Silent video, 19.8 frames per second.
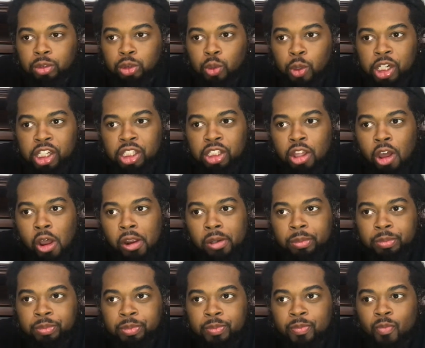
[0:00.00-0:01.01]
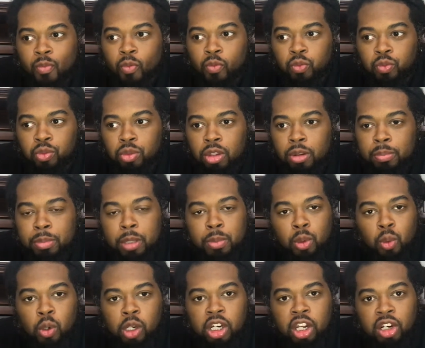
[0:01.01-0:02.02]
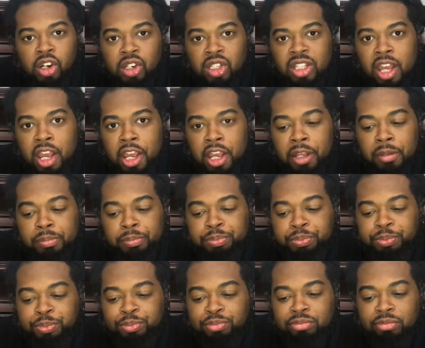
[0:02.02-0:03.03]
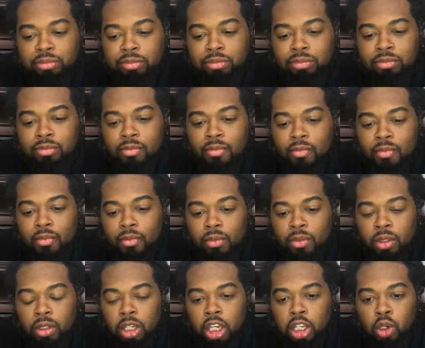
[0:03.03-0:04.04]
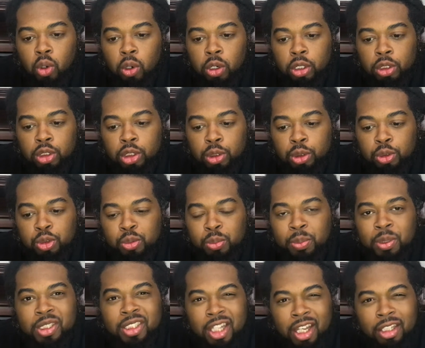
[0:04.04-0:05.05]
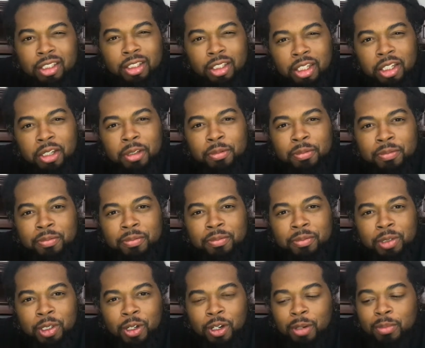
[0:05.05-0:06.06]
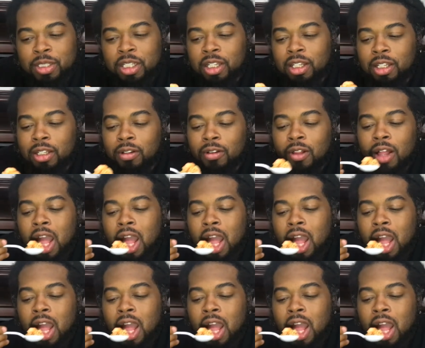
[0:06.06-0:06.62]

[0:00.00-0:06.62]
what he thought people wouldn't understand in order to protect them. You know what I'm saying?